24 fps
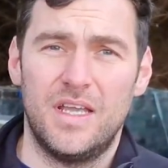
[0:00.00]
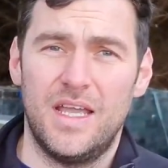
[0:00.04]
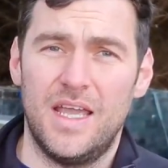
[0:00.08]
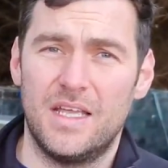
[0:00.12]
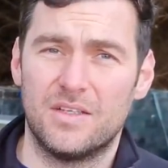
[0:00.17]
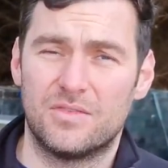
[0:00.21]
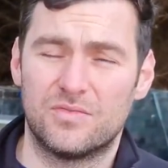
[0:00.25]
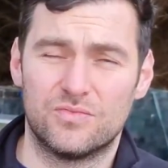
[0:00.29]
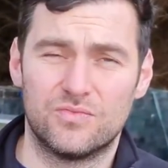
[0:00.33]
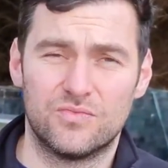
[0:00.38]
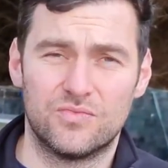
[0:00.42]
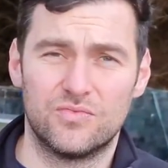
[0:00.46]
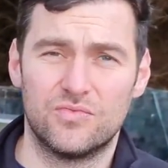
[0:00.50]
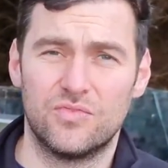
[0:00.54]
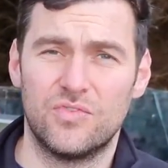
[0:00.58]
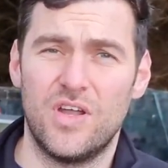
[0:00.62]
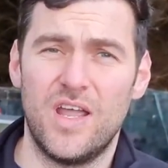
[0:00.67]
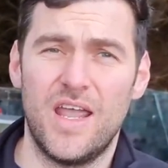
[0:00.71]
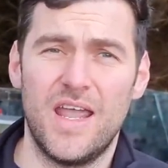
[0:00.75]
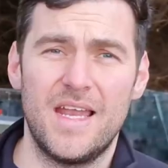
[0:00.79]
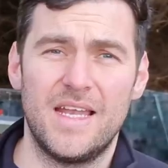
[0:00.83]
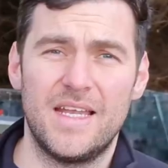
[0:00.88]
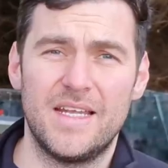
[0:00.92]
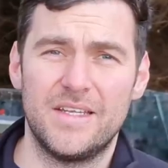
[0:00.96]
It's
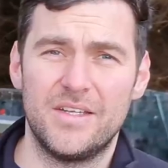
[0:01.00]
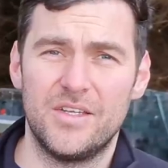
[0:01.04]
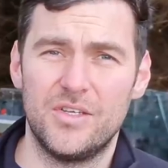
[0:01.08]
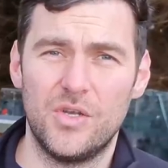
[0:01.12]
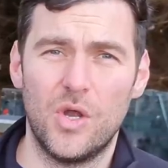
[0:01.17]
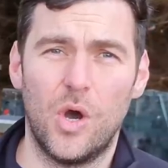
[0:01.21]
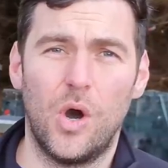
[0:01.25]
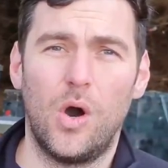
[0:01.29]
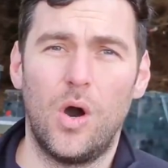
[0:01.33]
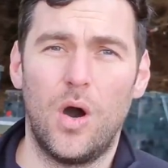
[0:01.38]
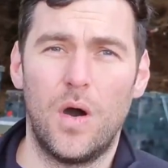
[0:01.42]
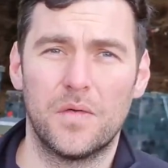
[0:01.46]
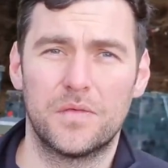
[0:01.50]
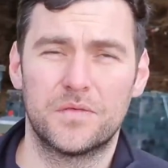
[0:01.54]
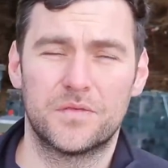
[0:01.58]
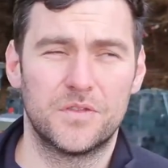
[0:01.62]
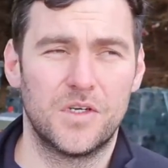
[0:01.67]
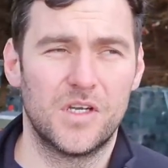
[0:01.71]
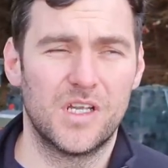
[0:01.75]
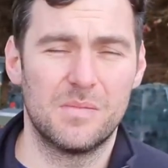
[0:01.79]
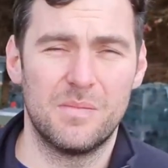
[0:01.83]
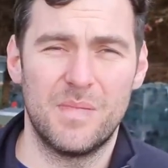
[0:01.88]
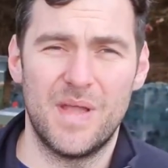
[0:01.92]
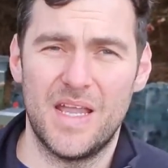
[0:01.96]
really not
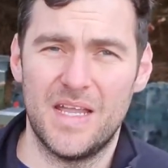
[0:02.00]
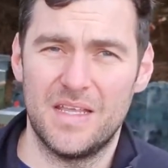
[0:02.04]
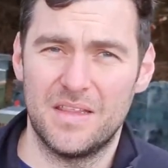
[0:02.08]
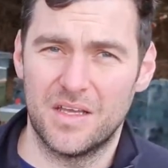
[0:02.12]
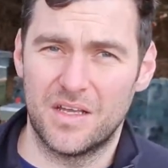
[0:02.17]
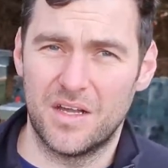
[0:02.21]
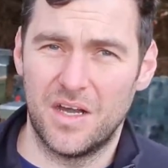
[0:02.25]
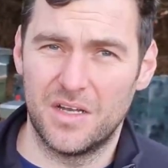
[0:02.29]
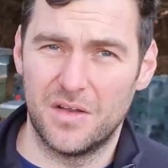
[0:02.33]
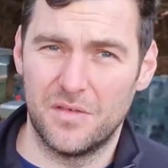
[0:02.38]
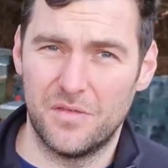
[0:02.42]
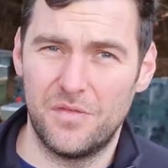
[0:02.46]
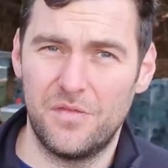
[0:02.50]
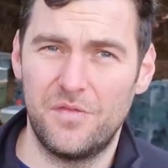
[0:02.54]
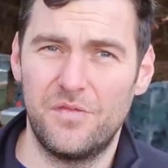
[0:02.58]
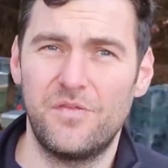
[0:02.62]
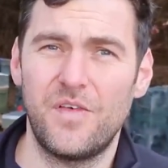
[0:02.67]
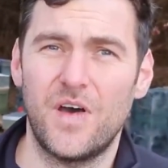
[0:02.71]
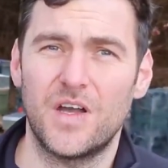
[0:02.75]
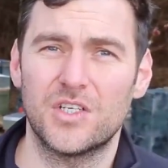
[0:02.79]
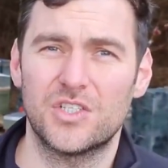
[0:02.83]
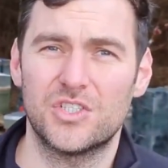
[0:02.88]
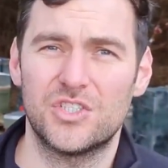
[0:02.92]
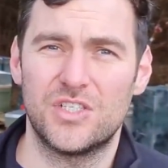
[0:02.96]
offering me the kind of
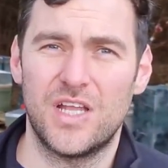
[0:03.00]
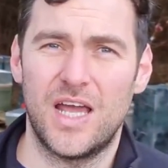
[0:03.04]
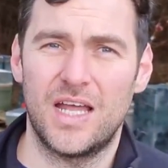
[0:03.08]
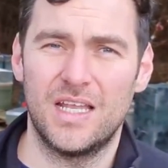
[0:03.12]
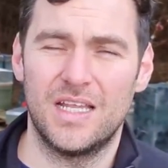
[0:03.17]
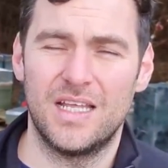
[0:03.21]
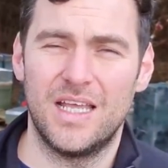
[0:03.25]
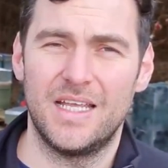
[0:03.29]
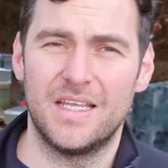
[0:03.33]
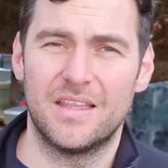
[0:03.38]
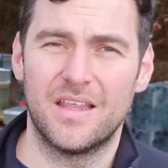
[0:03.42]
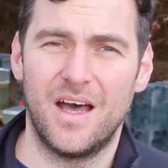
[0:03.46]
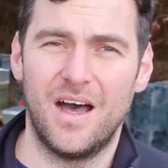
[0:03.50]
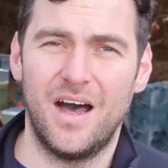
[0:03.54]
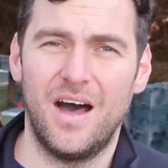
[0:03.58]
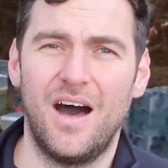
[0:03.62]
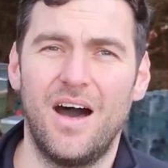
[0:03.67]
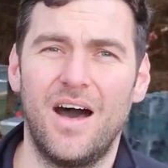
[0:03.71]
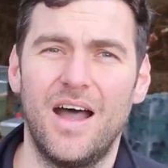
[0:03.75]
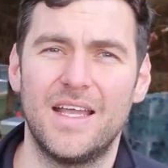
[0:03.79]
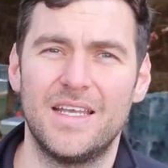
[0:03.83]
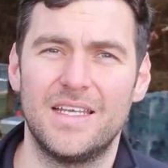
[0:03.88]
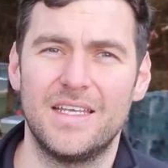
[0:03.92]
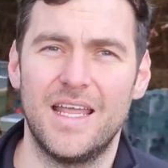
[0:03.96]
functionality that
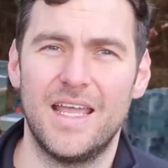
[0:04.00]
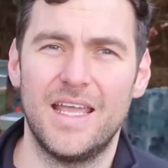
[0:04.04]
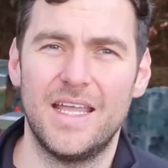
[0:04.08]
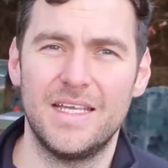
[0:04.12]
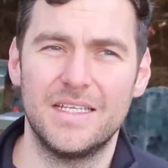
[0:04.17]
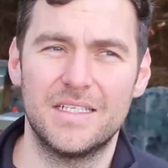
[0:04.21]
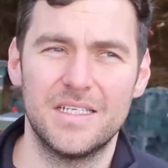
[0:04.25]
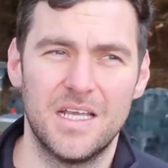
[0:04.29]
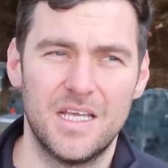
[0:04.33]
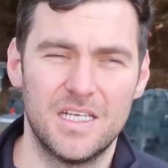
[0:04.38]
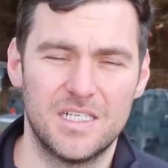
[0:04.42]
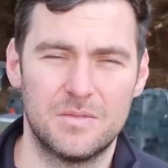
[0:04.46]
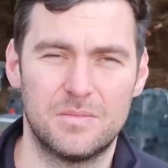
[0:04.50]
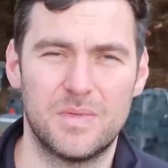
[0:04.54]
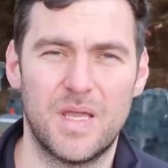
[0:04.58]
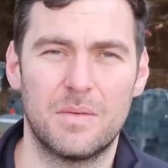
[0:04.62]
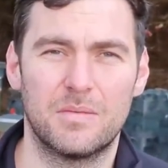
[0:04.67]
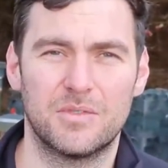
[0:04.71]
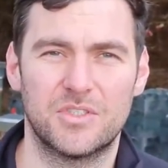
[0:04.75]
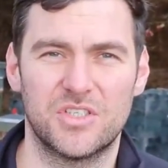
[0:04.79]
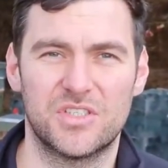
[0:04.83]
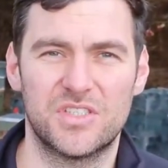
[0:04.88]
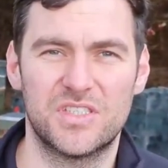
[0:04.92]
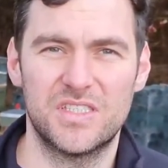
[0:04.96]
I need to be
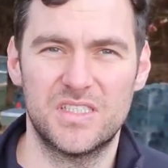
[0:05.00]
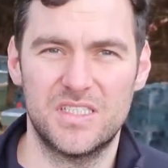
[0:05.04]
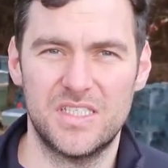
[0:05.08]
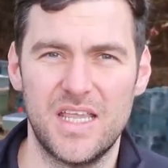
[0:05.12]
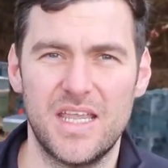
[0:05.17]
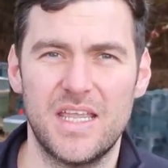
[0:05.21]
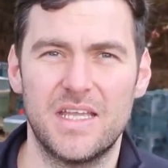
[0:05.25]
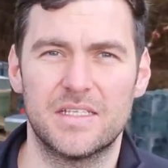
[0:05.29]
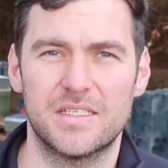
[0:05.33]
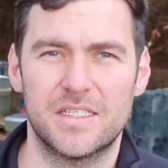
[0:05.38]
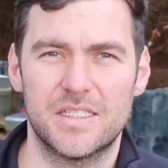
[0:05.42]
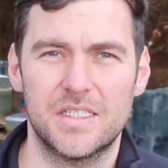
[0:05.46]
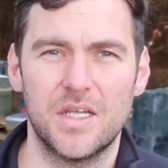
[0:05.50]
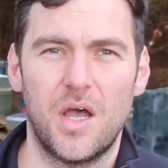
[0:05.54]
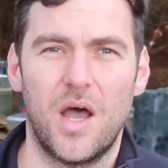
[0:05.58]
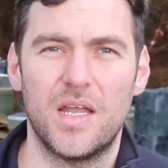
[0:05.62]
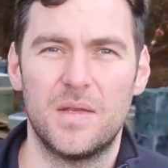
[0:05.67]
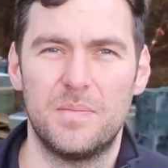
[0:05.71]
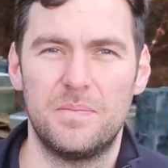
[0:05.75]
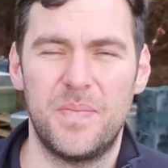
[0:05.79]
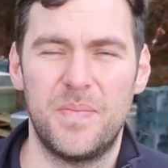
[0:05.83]
able to see inside